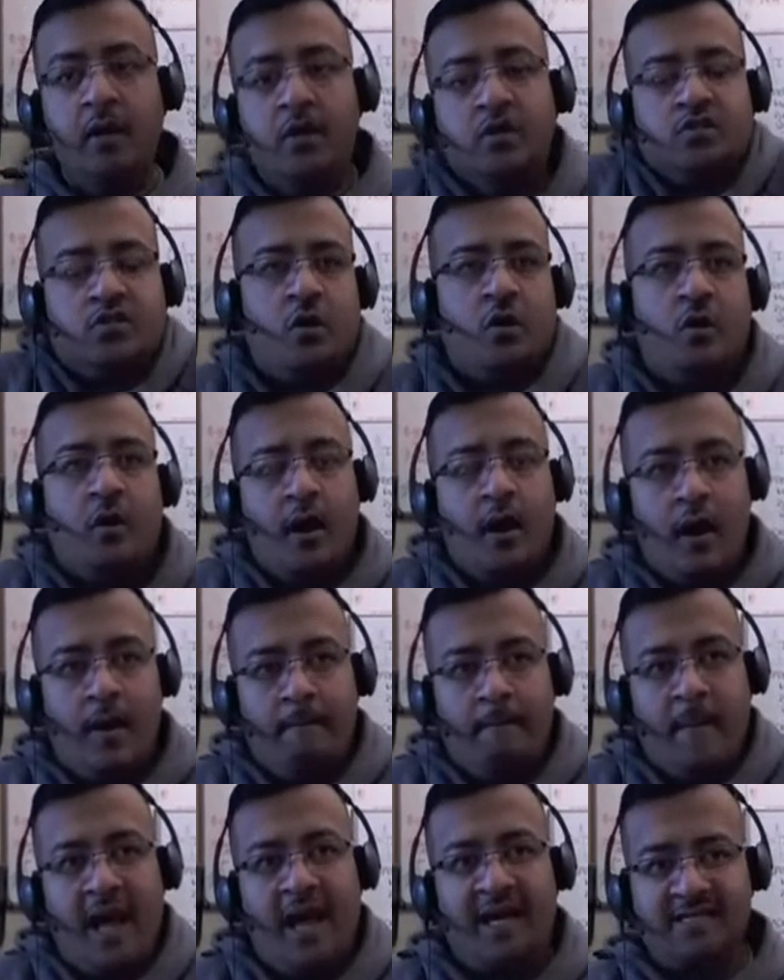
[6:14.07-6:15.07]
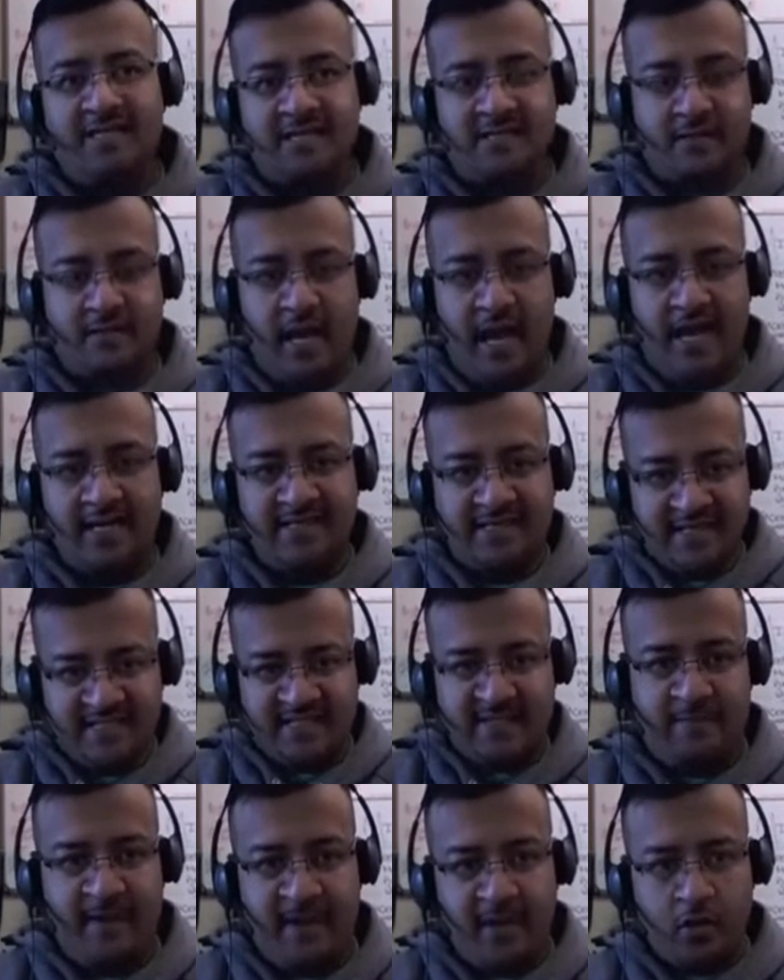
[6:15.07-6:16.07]
So, as the
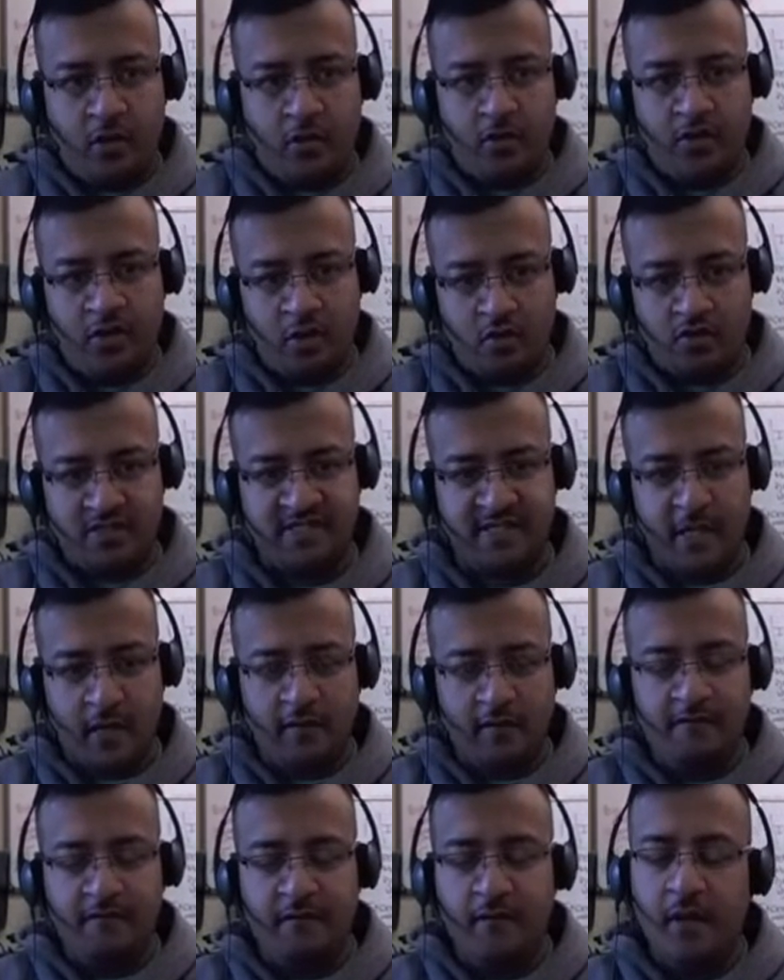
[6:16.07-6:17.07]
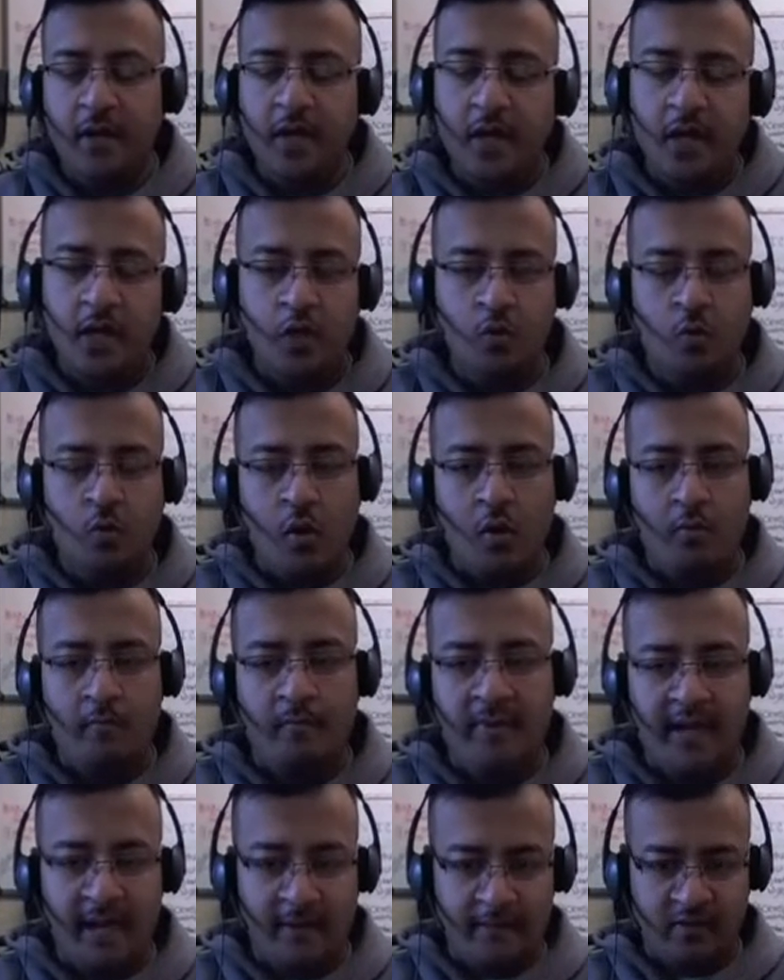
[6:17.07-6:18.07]
speaker yourself, you won't
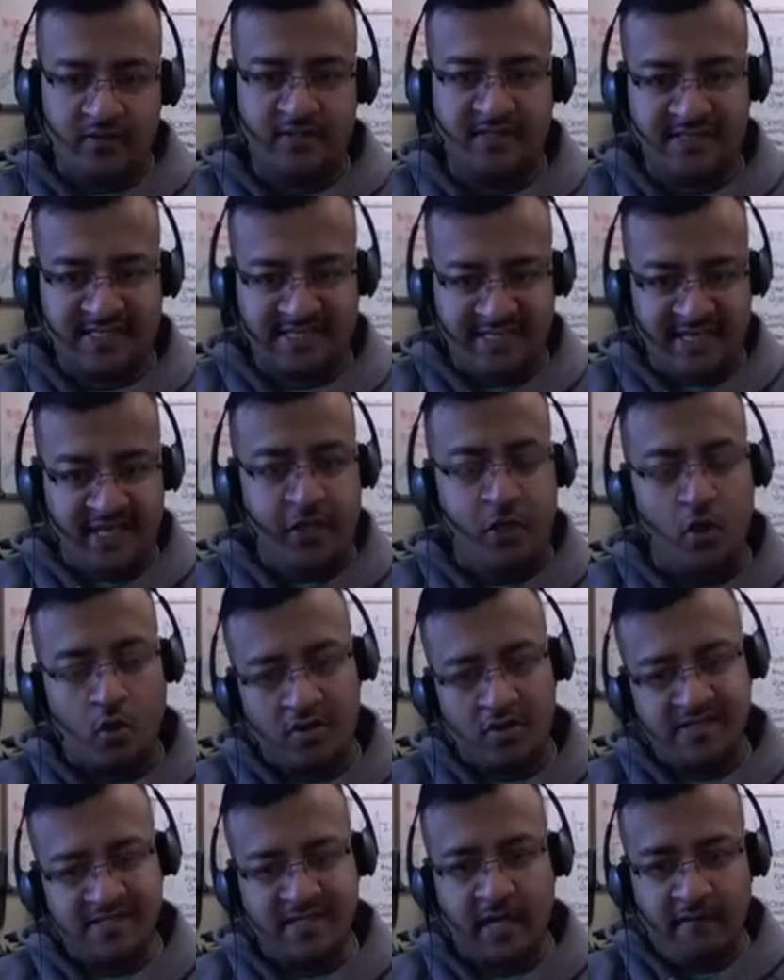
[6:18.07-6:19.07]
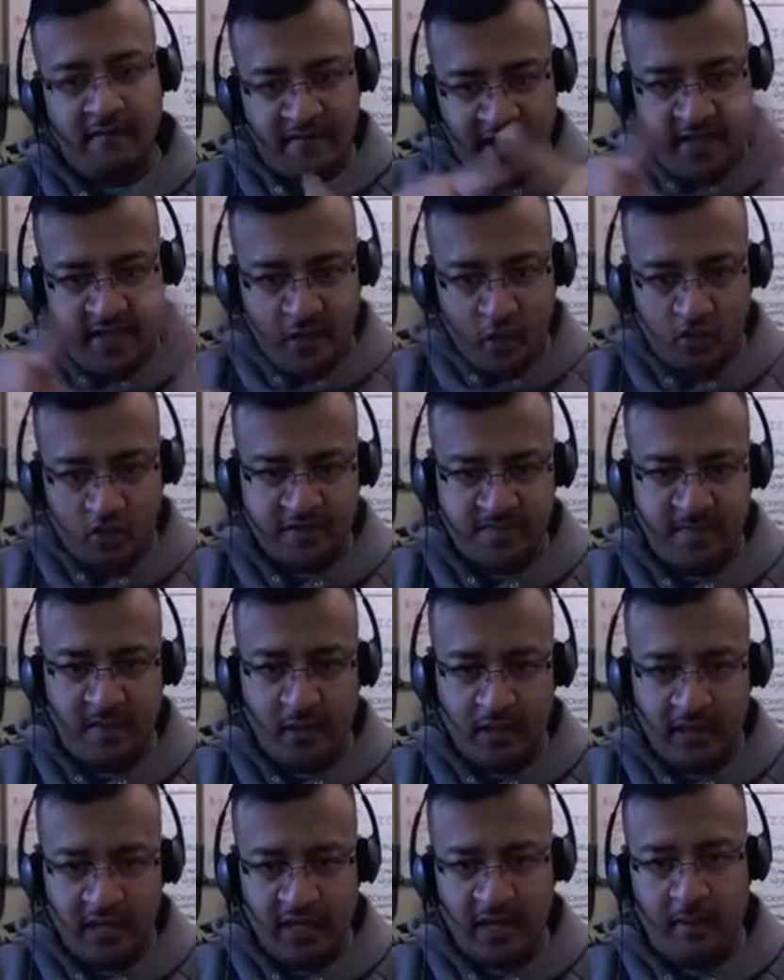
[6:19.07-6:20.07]
be able to see yourself in those
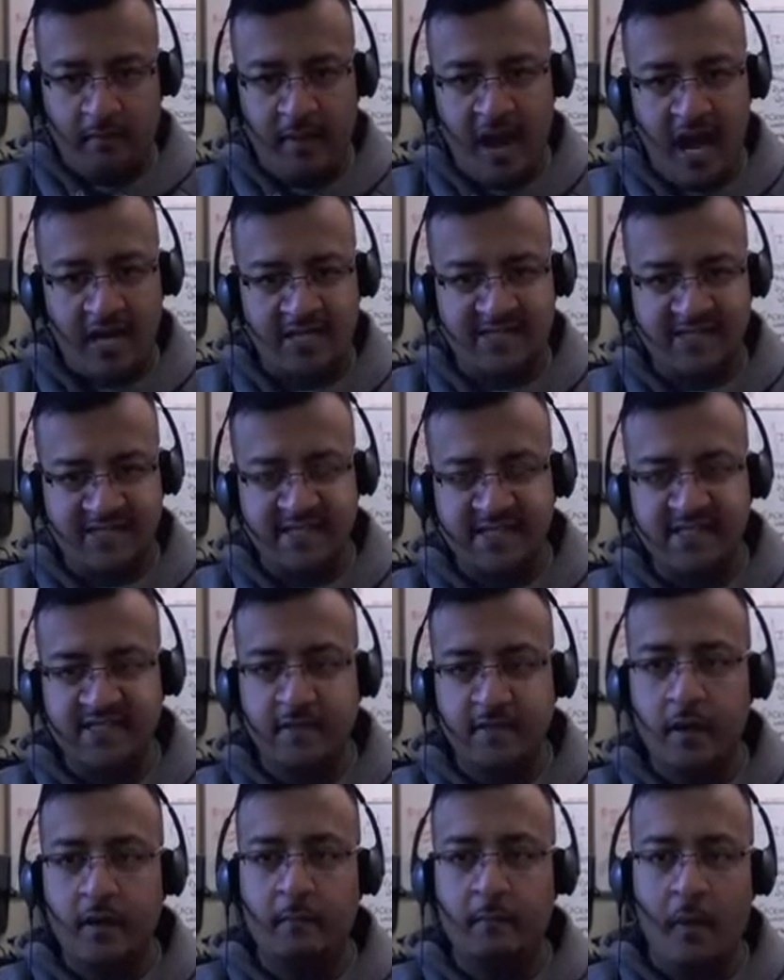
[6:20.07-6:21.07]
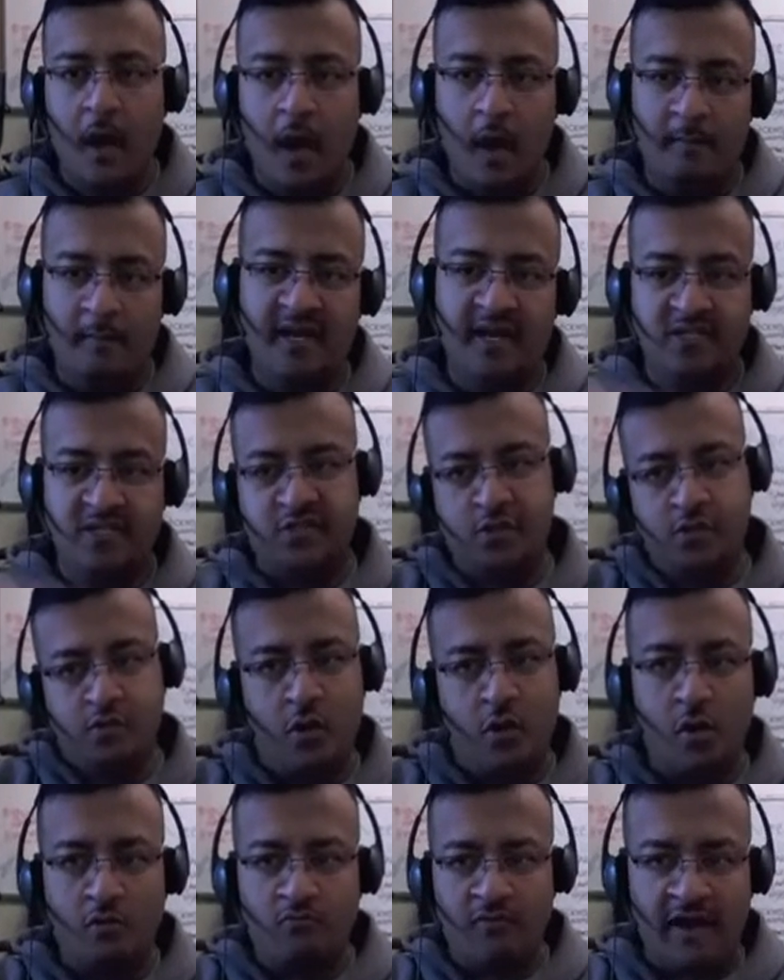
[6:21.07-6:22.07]
little boxes, because you're
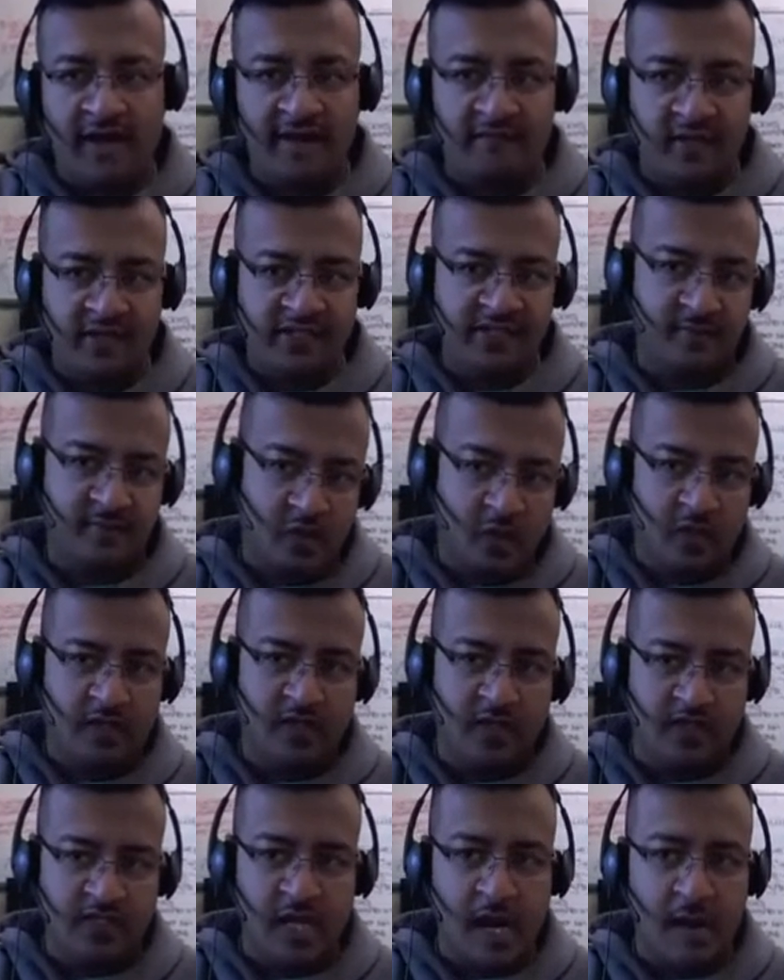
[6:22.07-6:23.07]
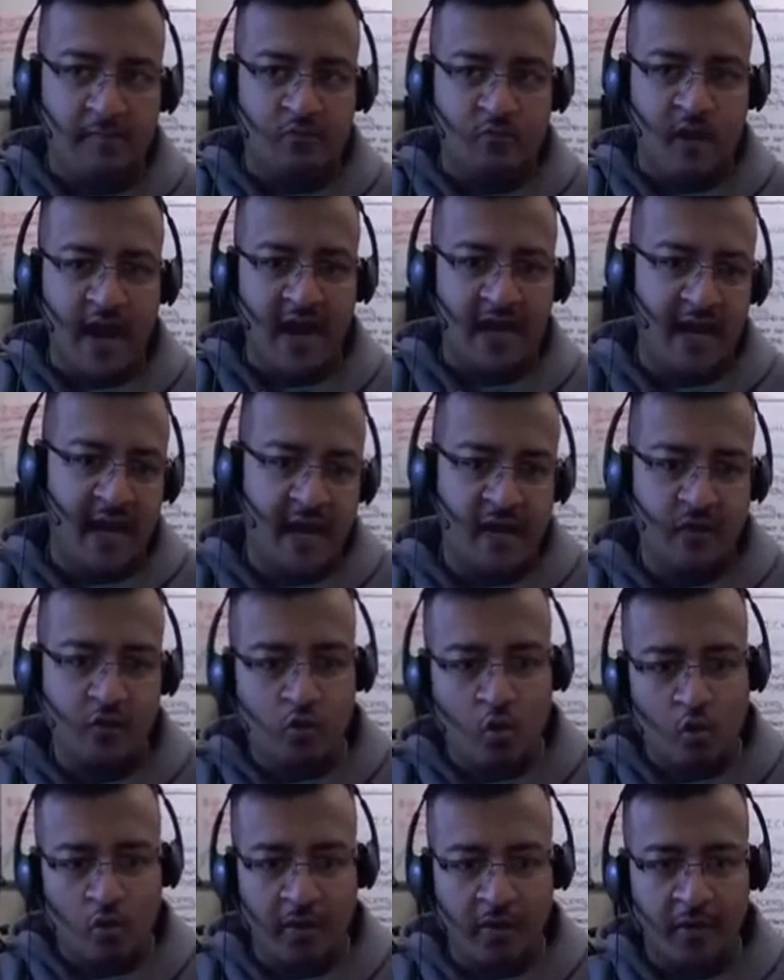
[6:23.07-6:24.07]
already visible on the top right-hand
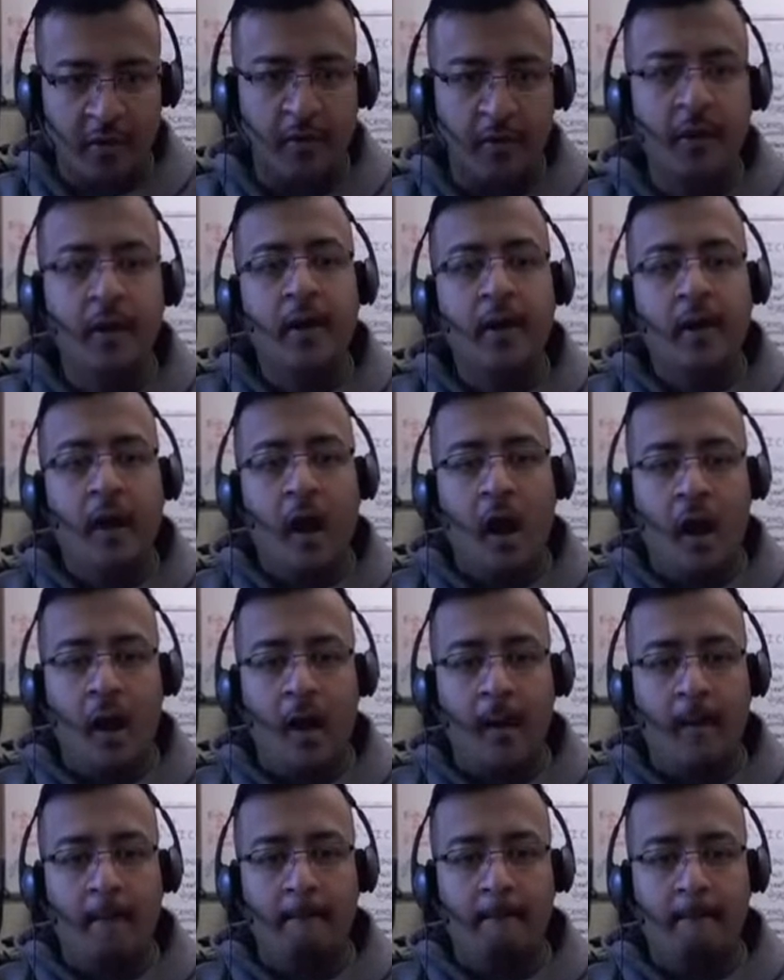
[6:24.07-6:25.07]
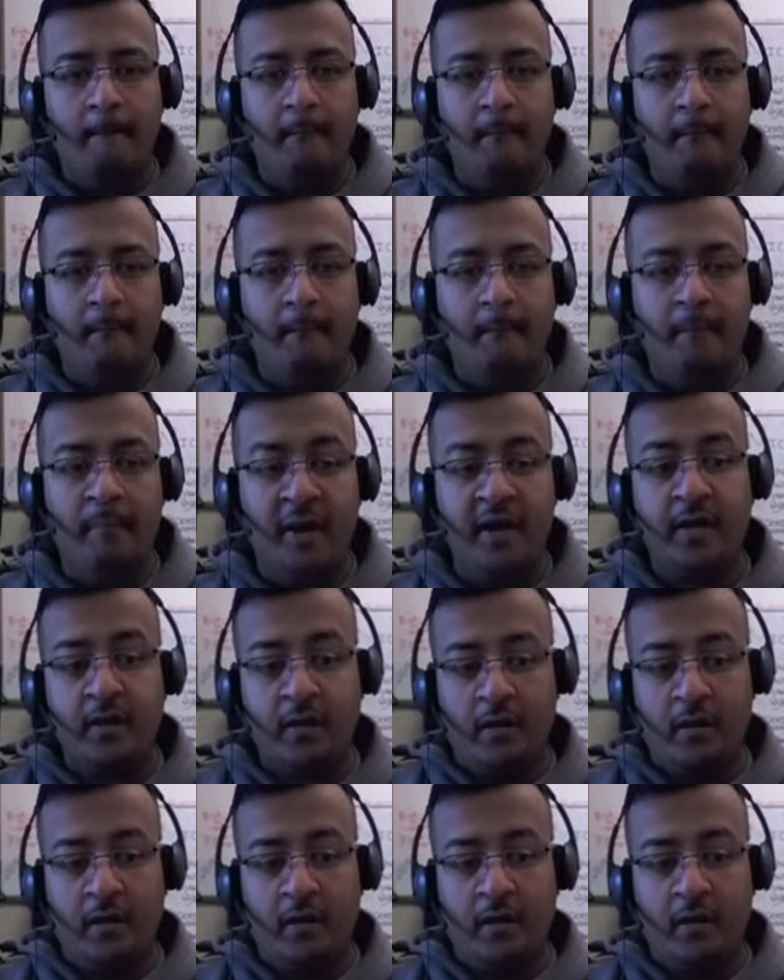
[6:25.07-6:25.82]
corner. But